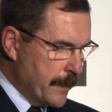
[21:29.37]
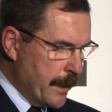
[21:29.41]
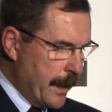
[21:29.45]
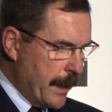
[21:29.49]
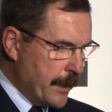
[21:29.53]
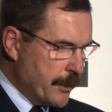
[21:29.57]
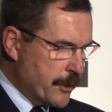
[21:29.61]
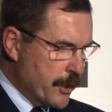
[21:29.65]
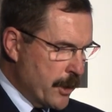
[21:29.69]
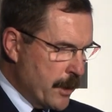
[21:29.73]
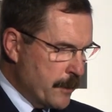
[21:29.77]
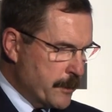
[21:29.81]

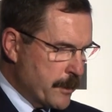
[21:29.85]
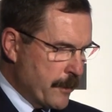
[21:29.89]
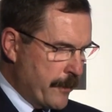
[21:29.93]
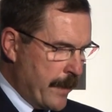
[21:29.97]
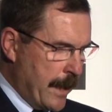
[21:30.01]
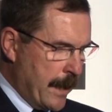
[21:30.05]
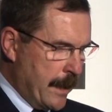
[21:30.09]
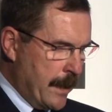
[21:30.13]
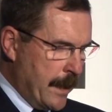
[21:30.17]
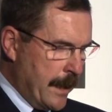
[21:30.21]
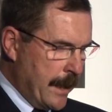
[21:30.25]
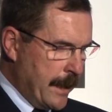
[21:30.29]
in terms of
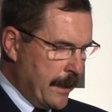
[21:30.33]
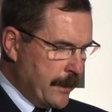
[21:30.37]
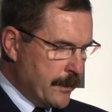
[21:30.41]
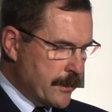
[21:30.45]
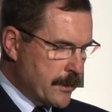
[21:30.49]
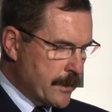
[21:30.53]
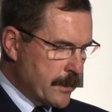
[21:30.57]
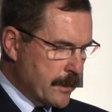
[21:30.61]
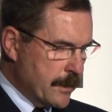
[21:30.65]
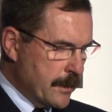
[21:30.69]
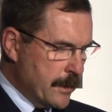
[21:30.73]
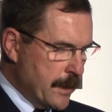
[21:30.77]
their
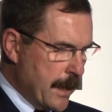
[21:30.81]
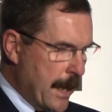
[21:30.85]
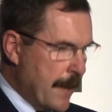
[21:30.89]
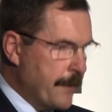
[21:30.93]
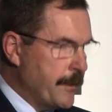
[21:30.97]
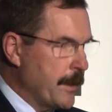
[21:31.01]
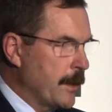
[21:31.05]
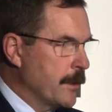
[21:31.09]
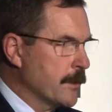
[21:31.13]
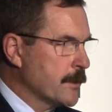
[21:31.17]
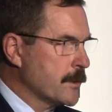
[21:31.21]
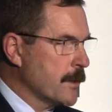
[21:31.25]
needs
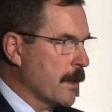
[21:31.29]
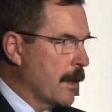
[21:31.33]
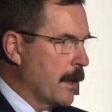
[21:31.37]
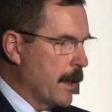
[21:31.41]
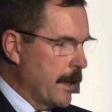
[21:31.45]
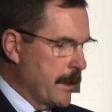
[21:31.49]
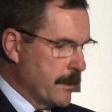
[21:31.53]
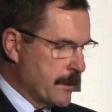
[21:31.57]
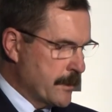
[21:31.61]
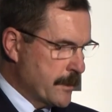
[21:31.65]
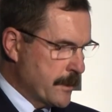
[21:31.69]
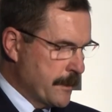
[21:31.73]
and their
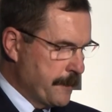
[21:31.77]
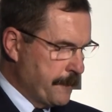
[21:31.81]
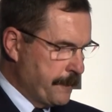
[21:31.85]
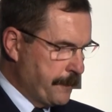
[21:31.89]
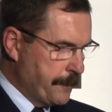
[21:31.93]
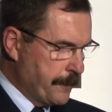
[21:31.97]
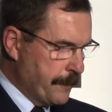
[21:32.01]
desires,